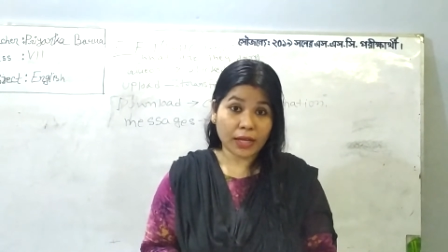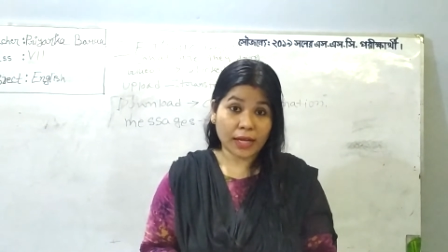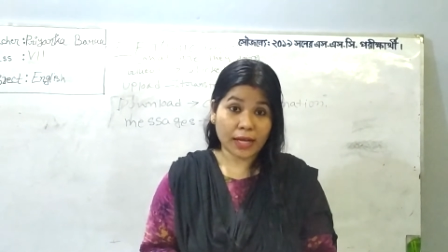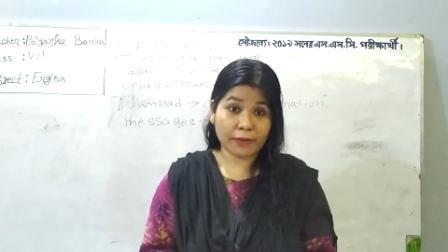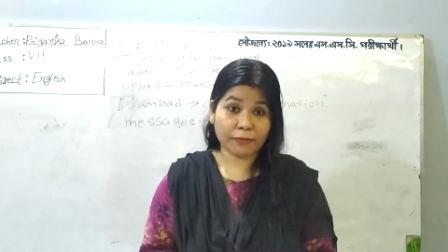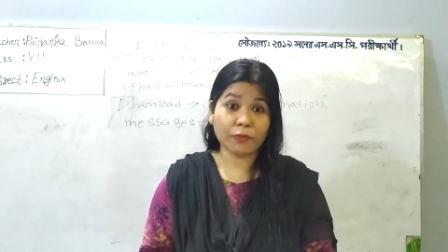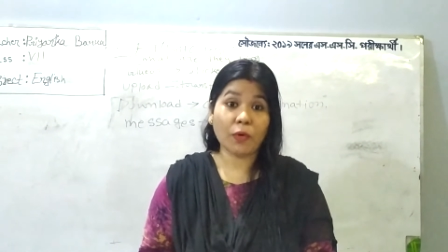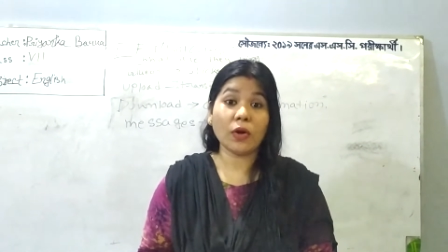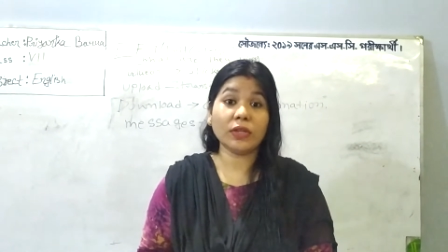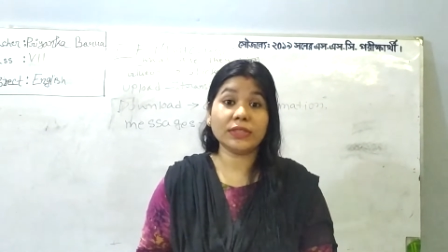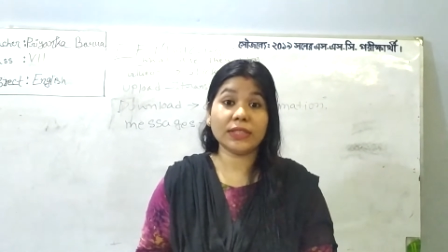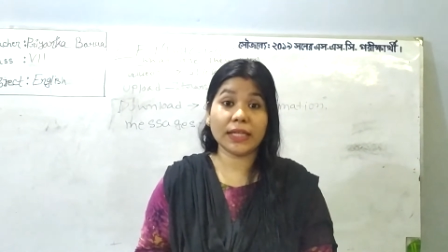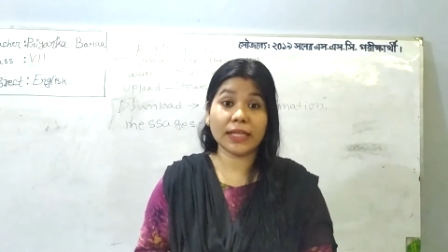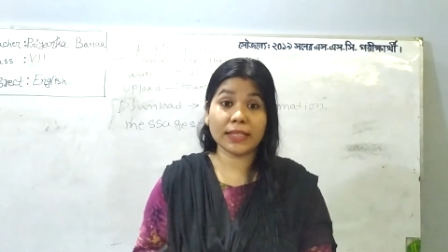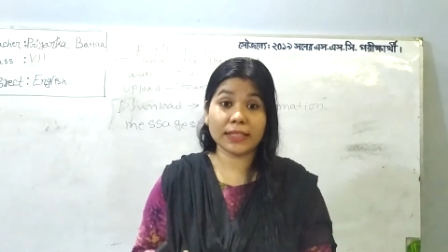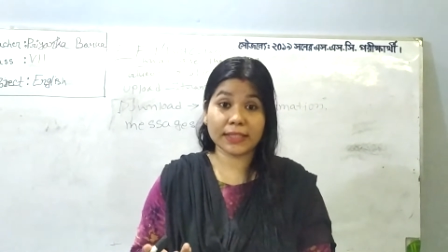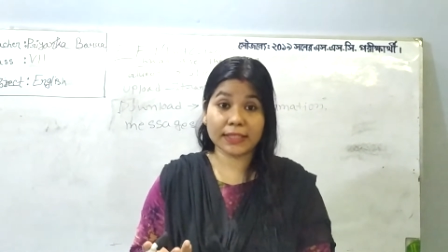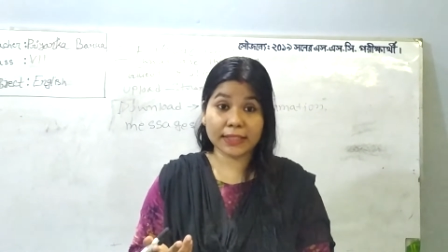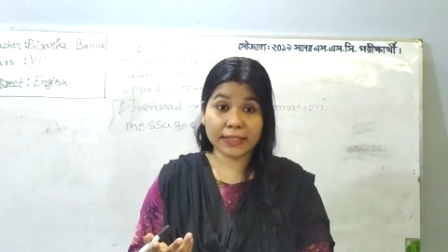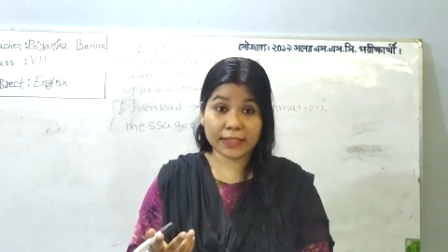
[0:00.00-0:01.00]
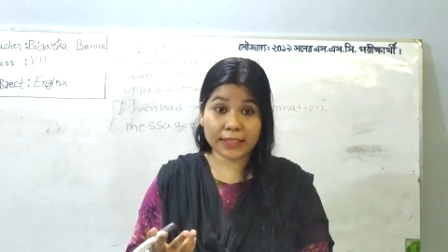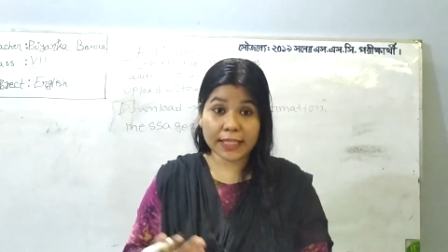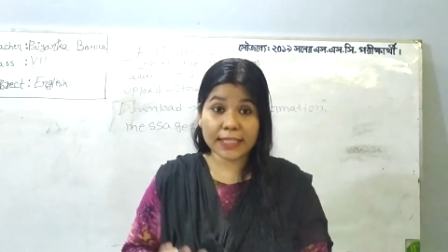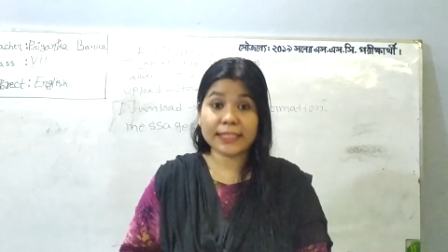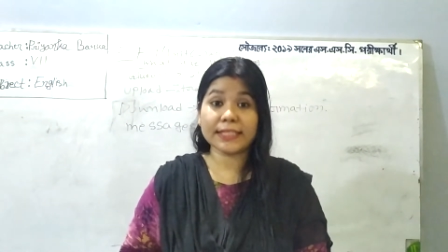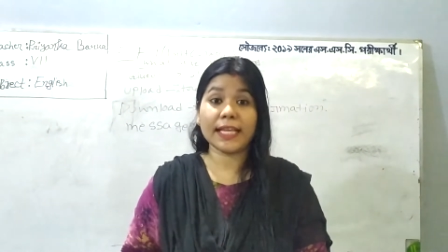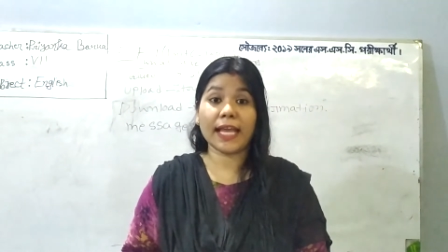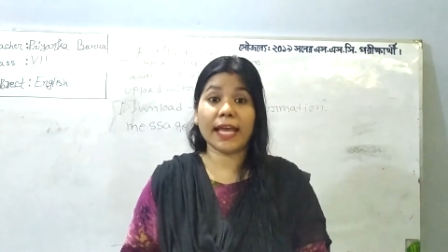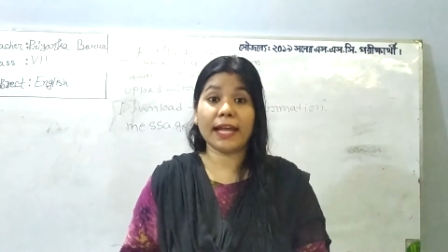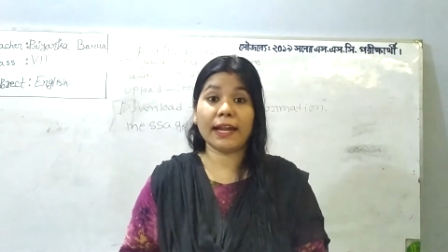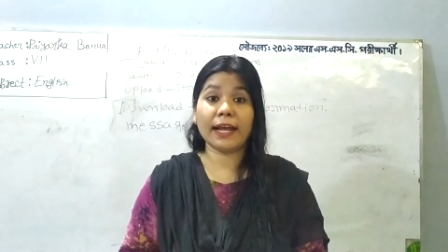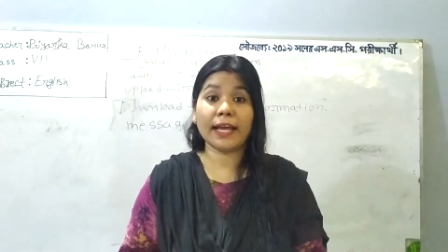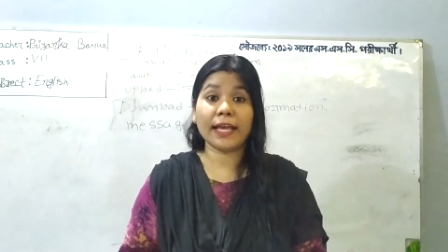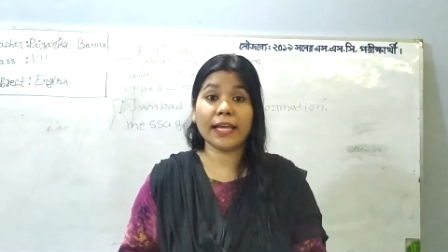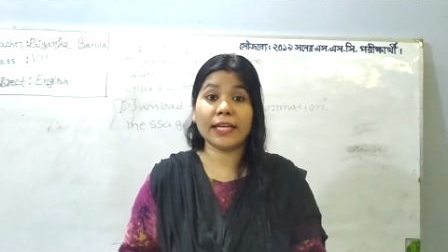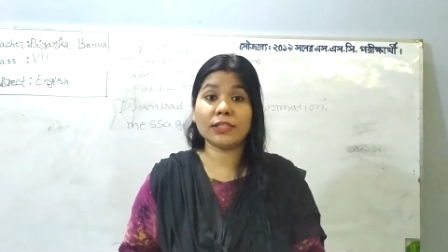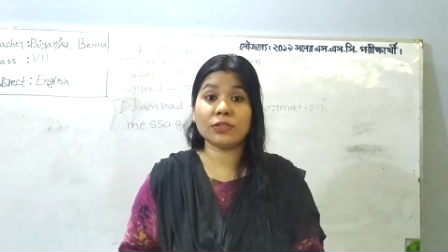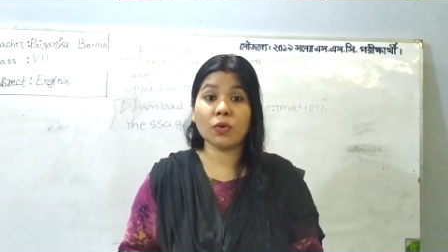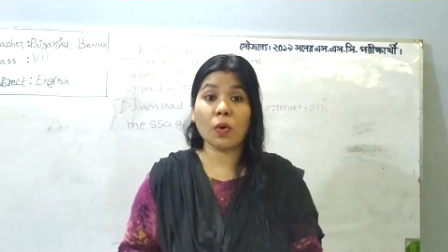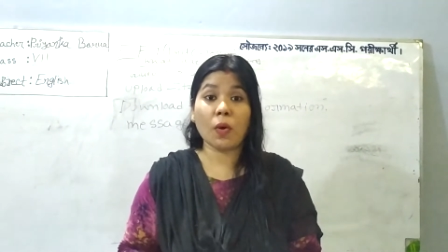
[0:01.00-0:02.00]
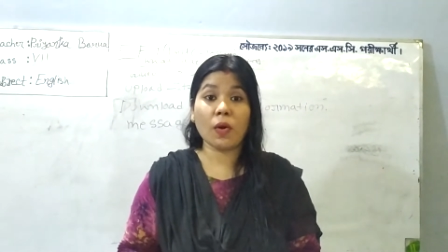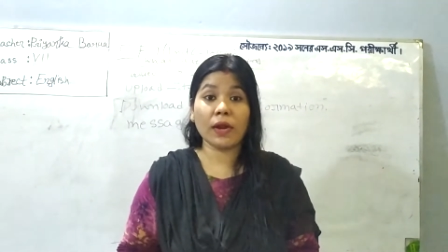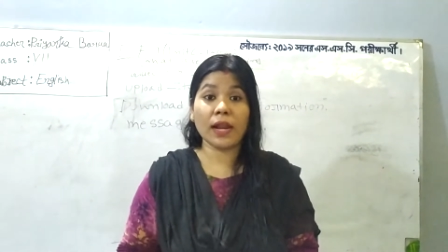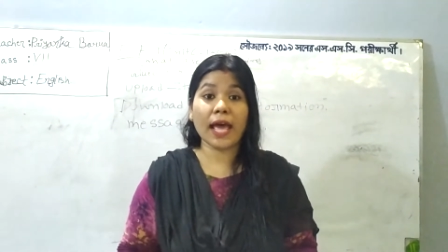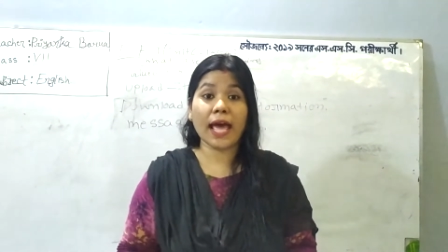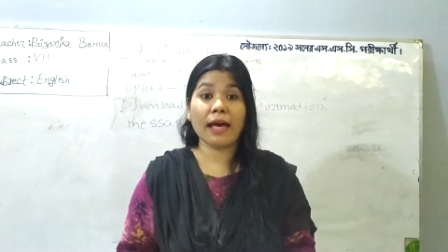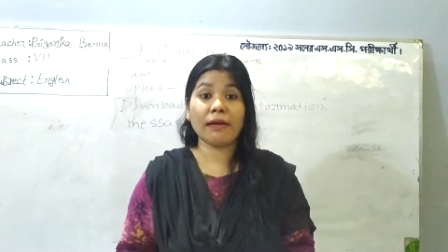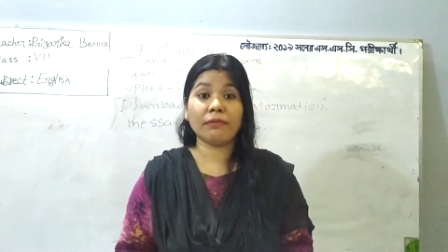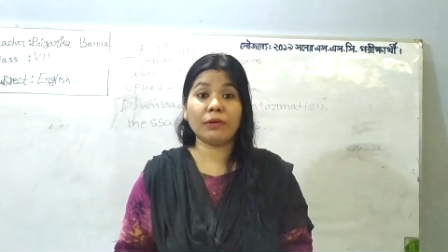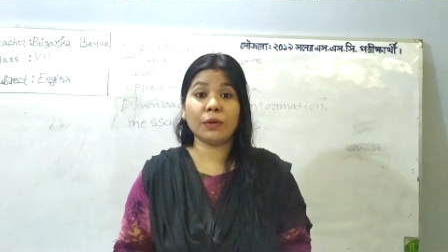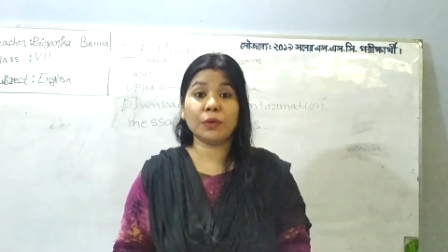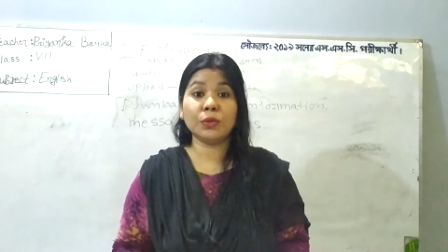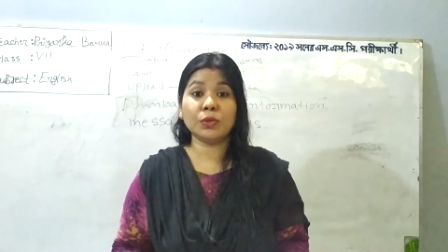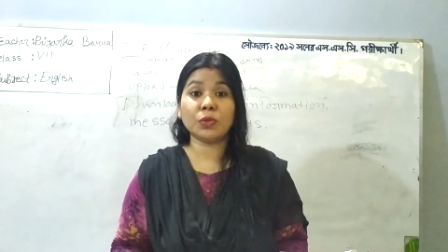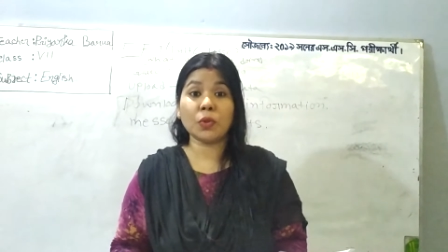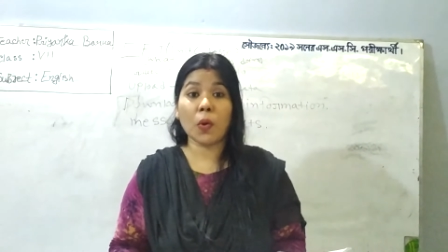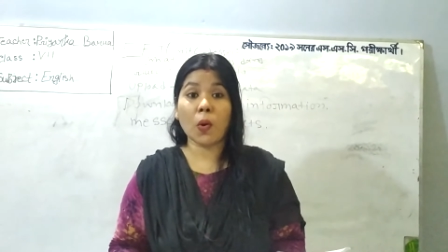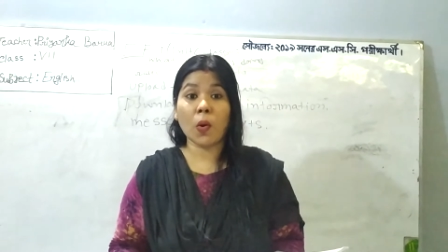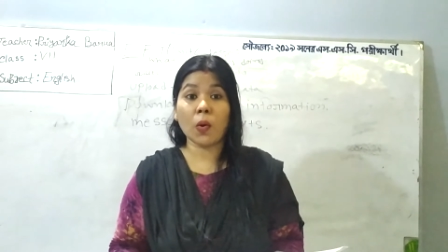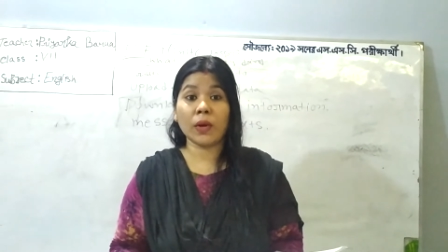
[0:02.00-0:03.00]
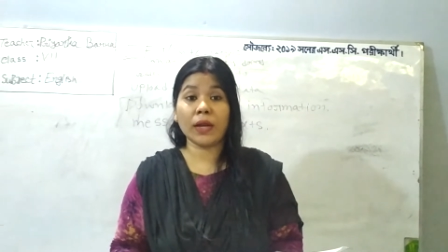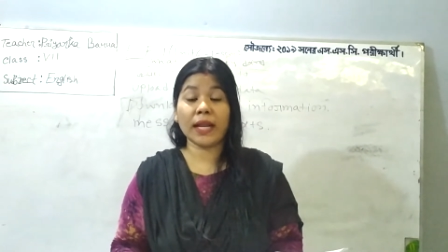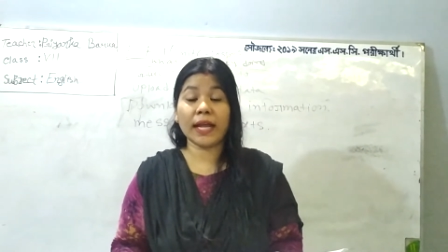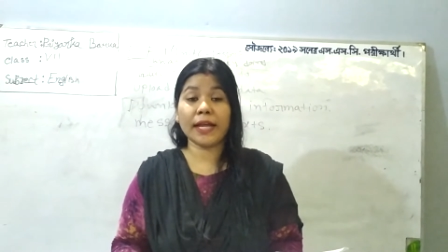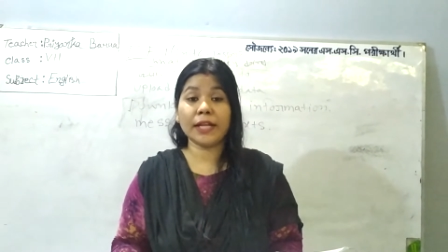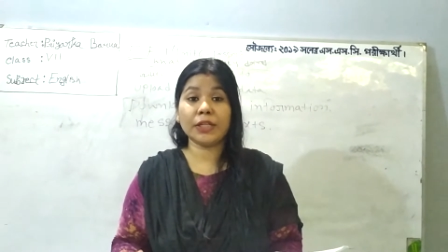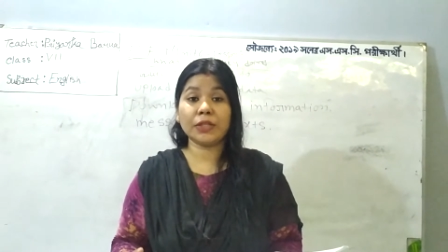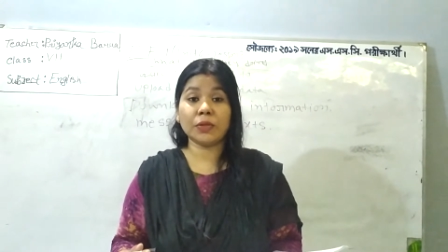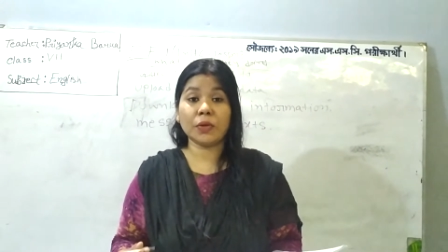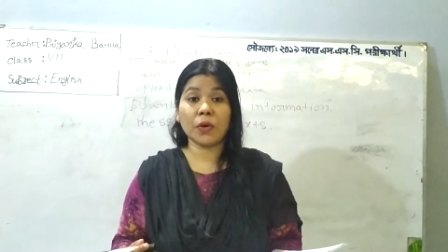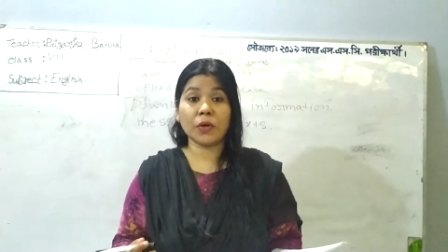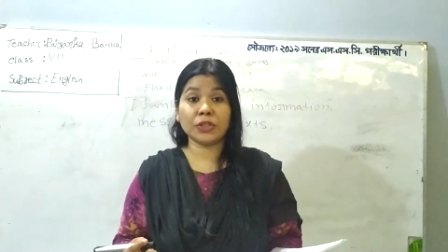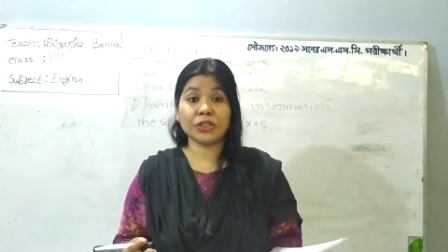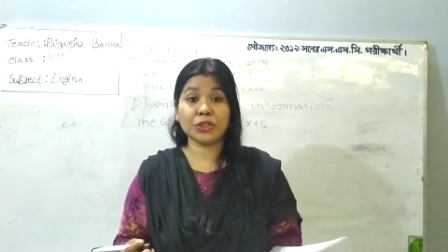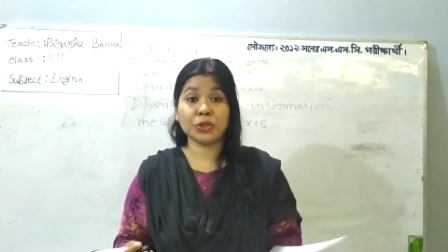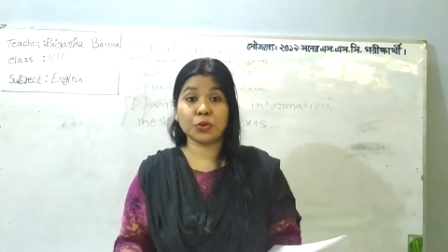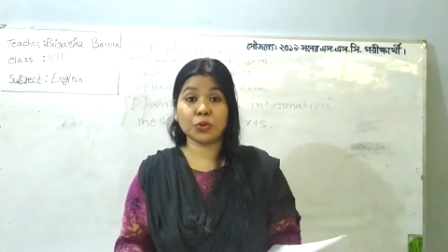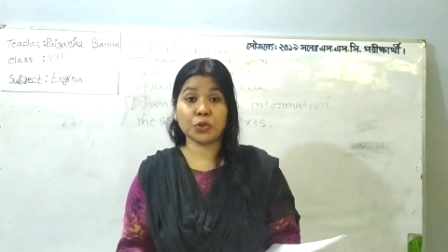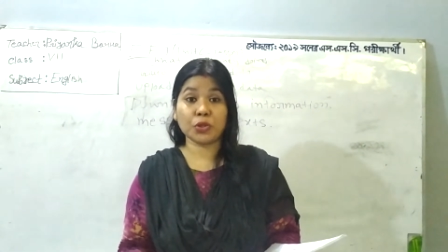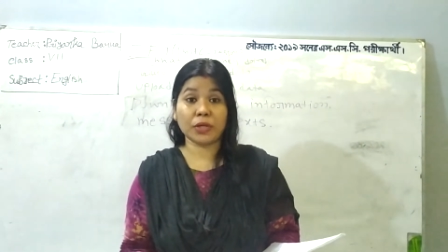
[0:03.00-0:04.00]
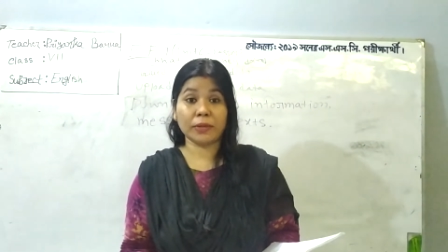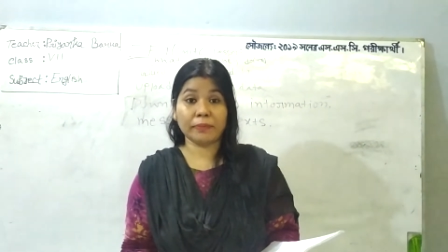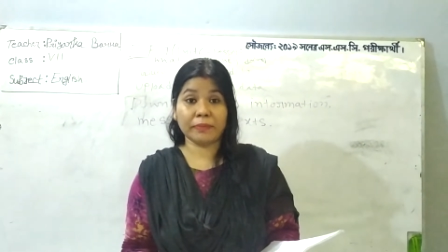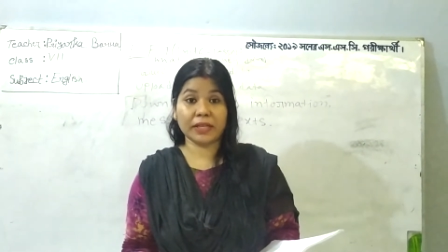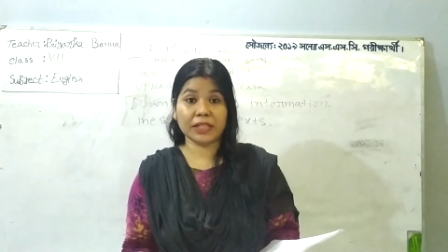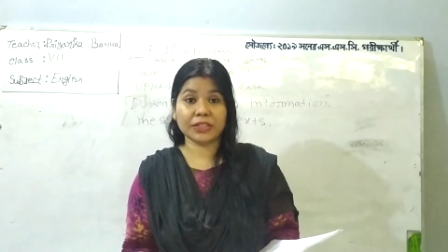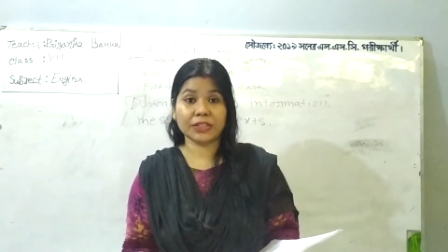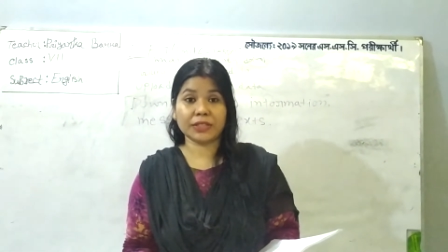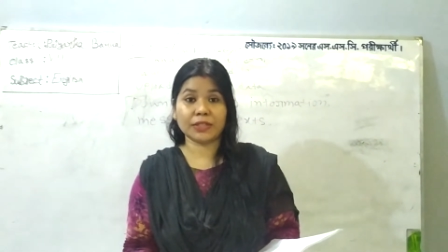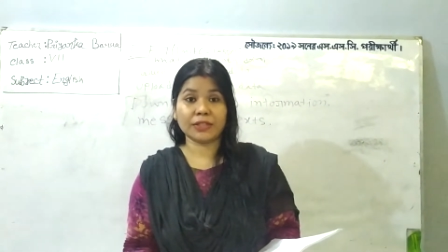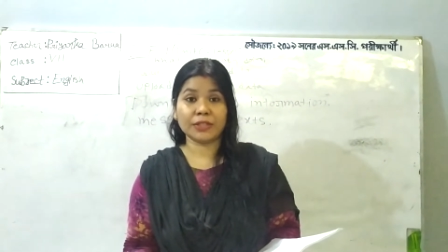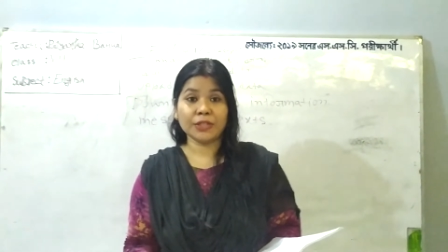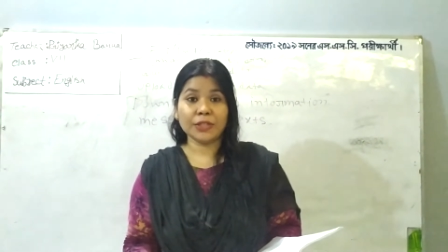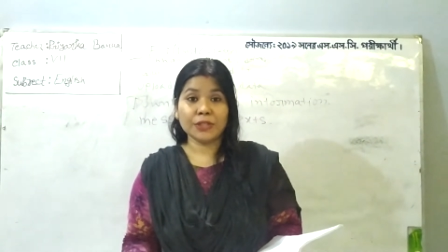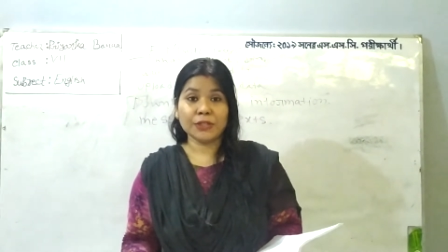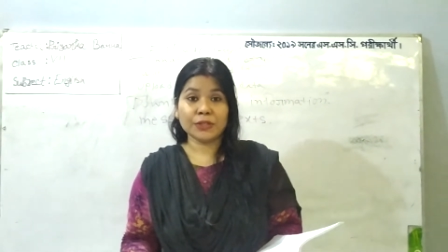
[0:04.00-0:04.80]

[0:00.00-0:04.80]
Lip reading: Of course, this era is all about online or social media,